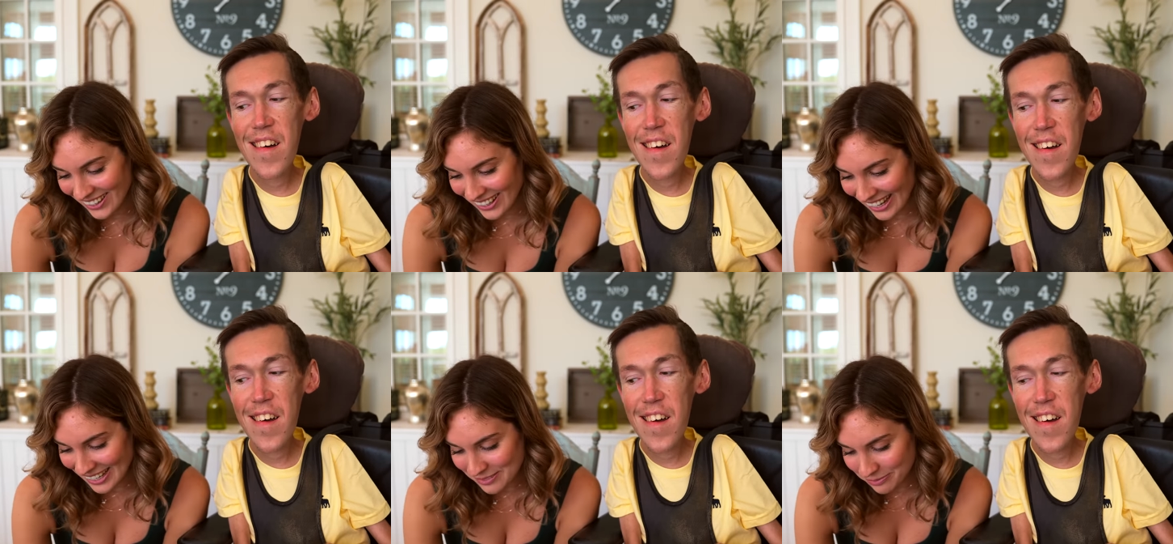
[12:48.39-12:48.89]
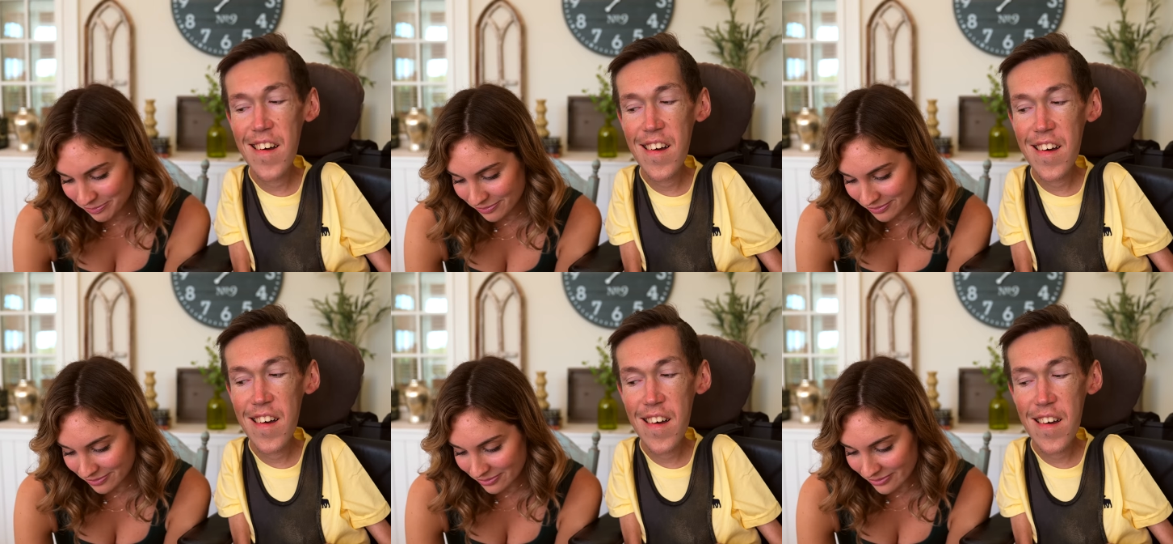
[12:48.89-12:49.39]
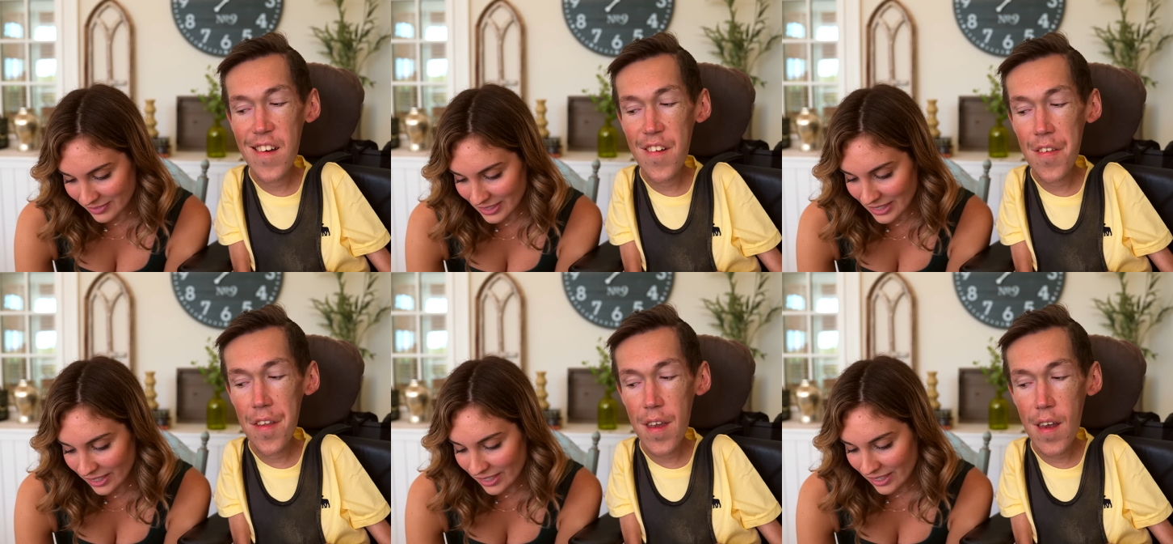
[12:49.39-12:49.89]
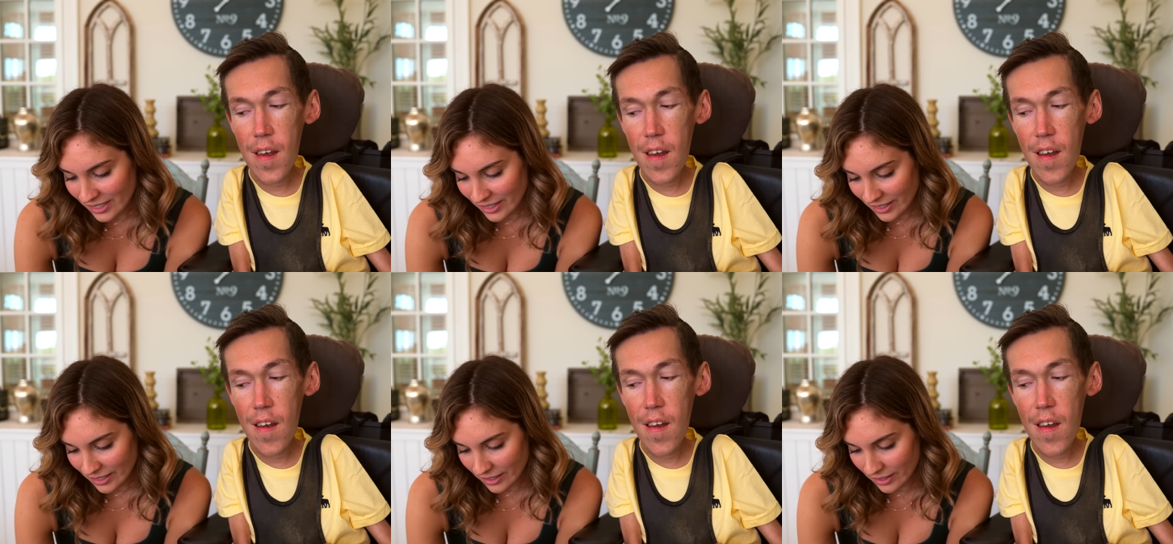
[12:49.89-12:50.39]
Speaker 1: okay.
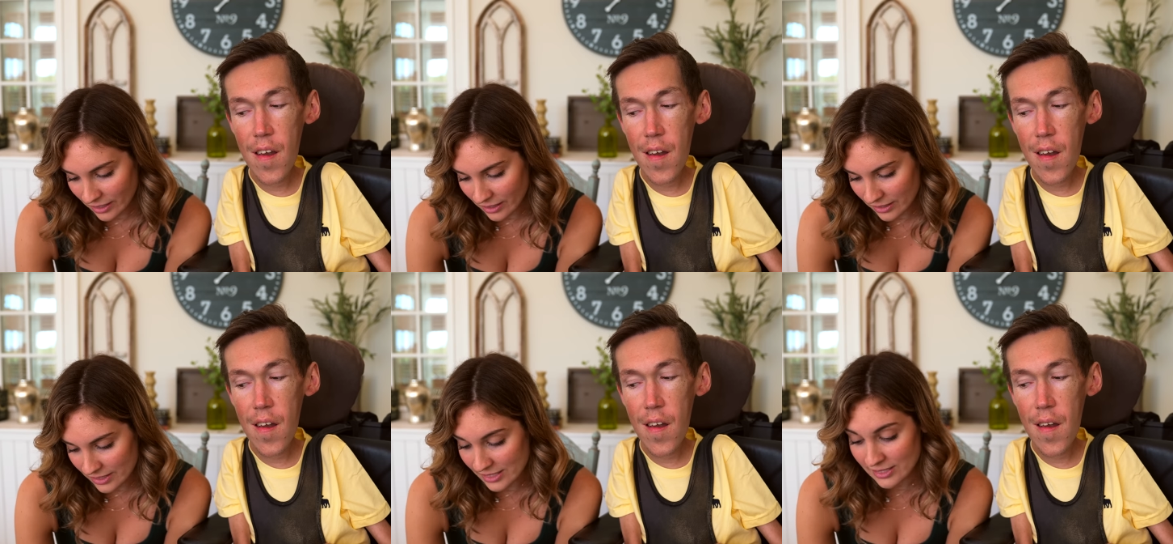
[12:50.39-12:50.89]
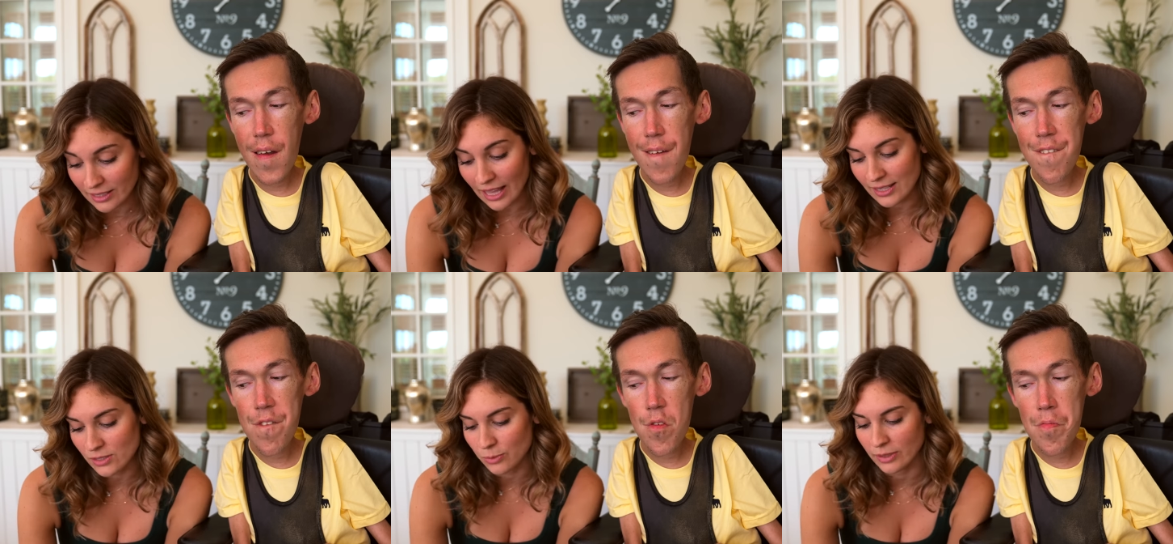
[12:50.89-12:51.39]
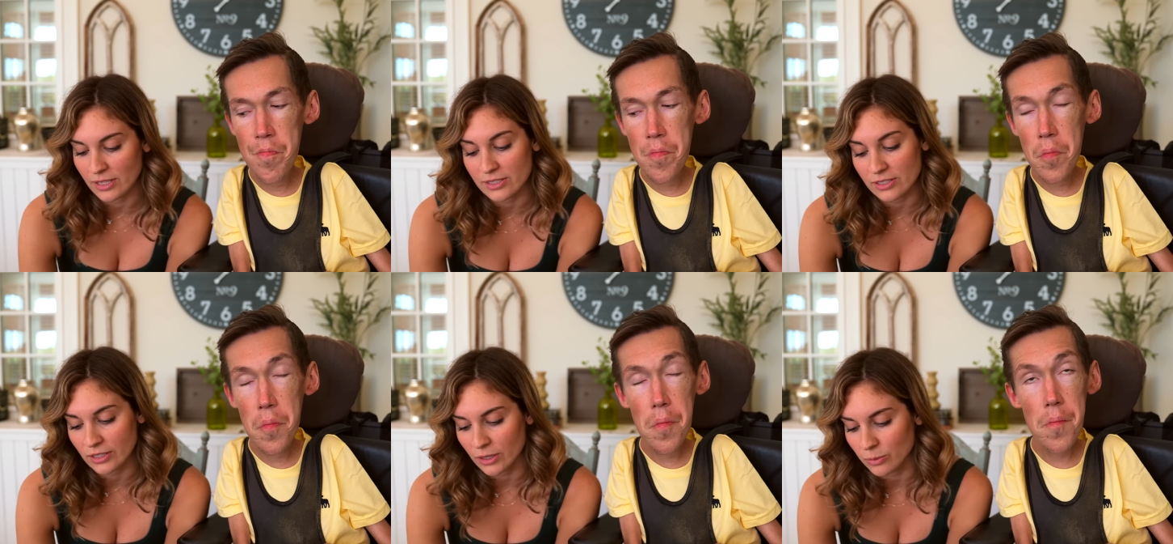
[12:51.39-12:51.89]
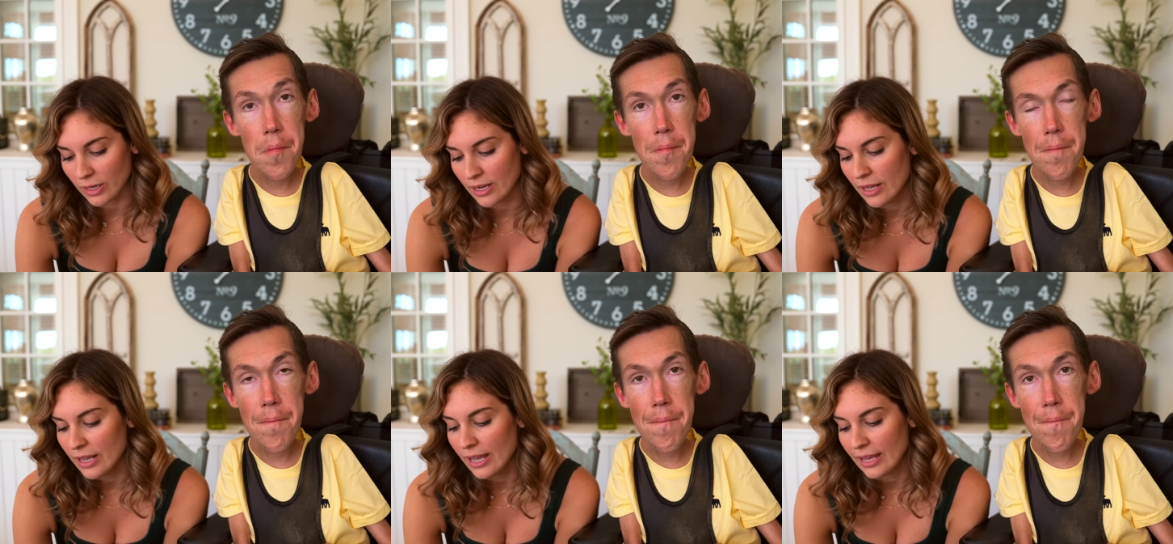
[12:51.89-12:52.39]
Uh, this is the last one. This is a good one.
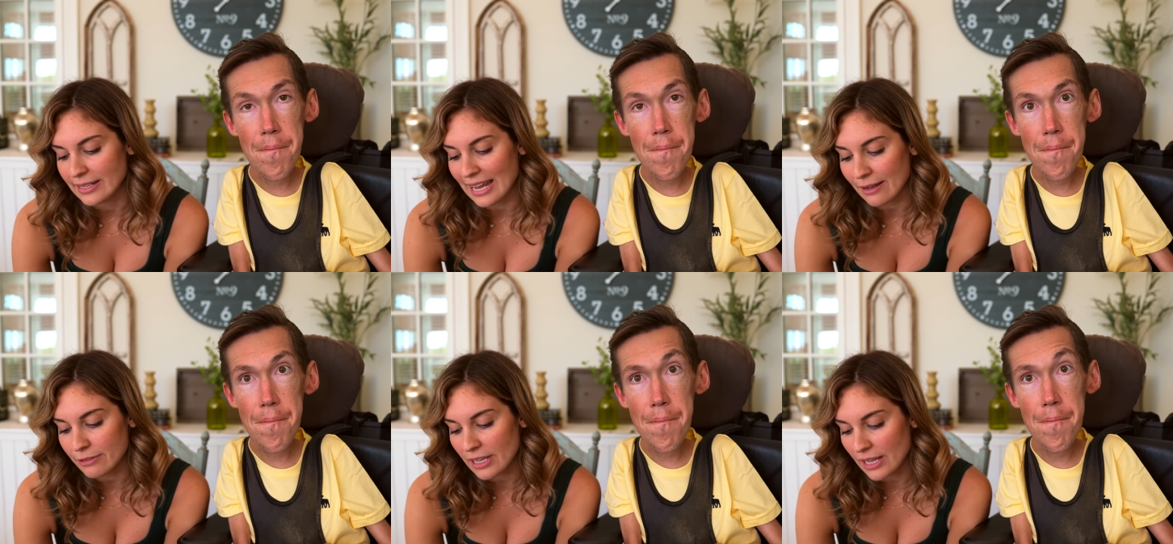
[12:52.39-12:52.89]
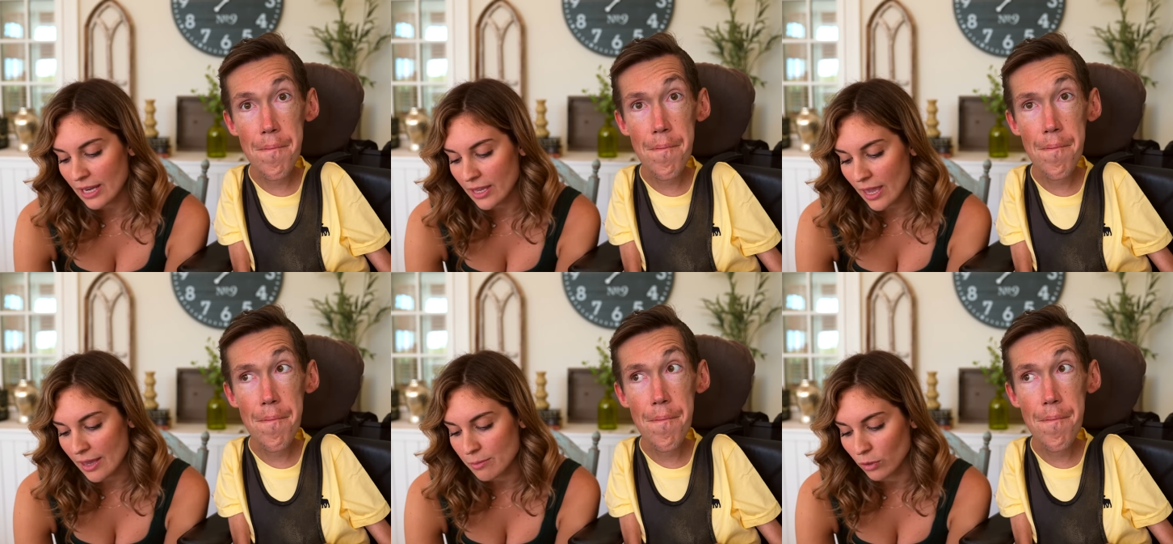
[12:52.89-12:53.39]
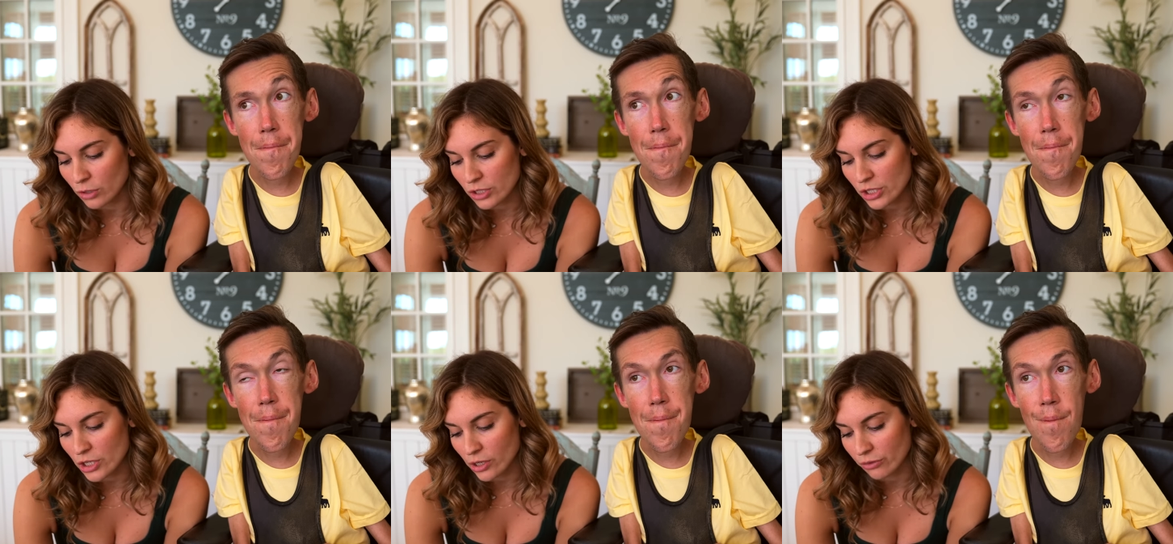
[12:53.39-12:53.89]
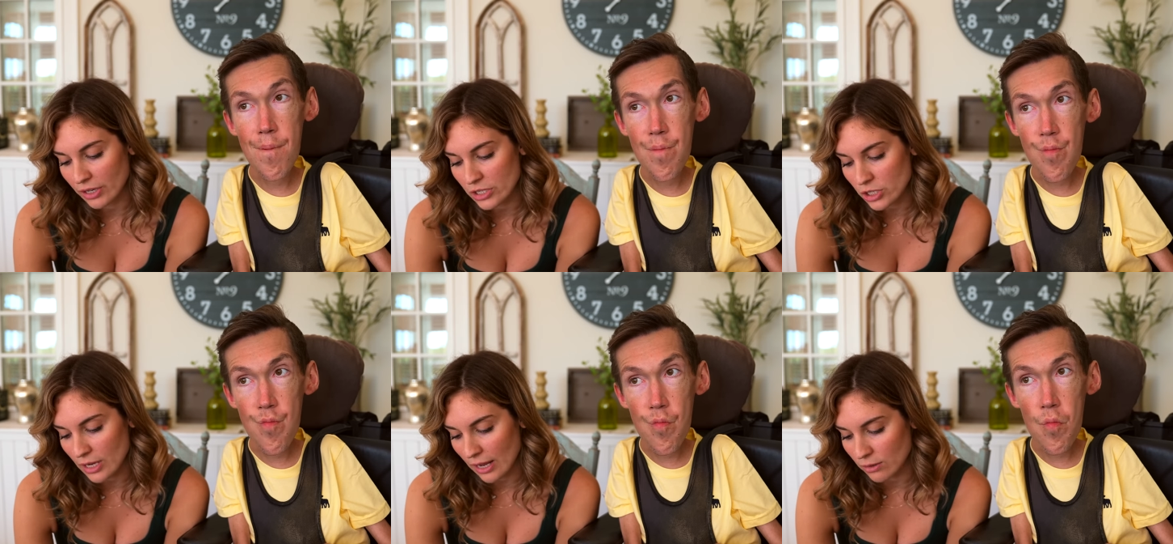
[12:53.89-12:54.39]
Navigating a multi
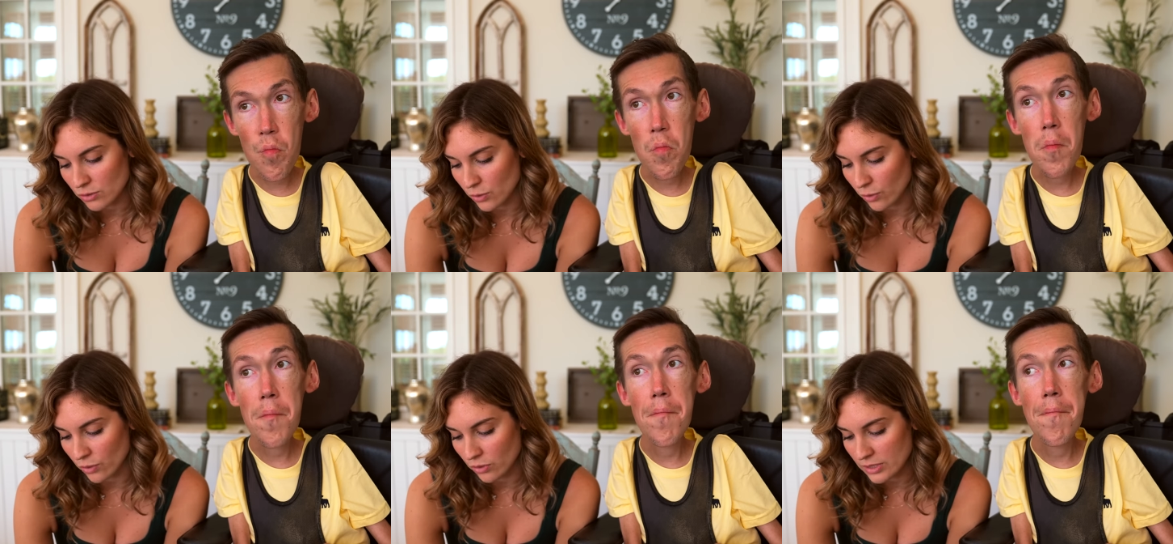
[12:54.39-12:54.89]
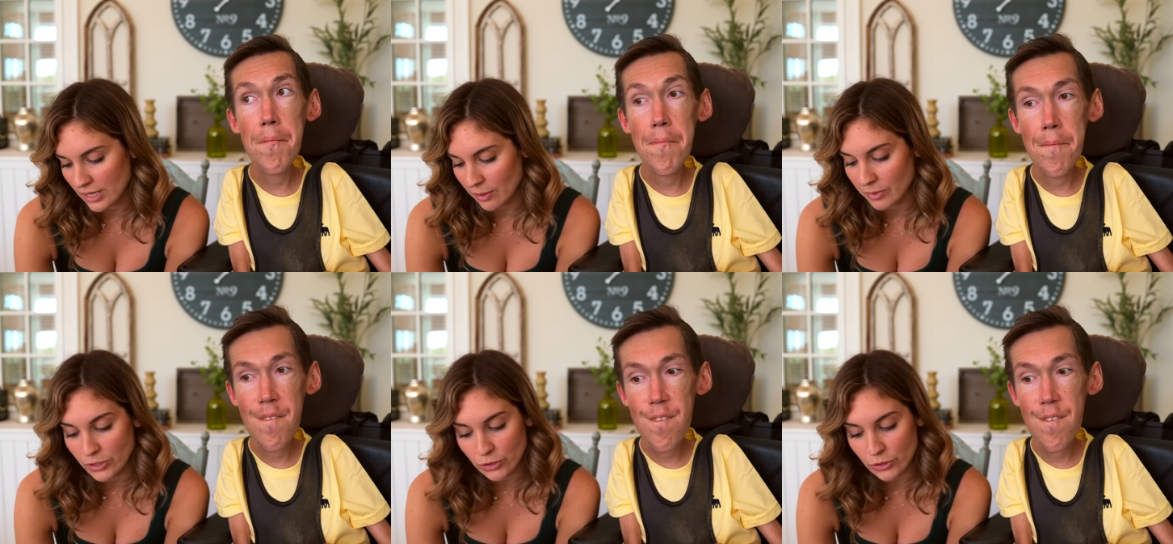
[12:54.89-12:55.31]
generation household can be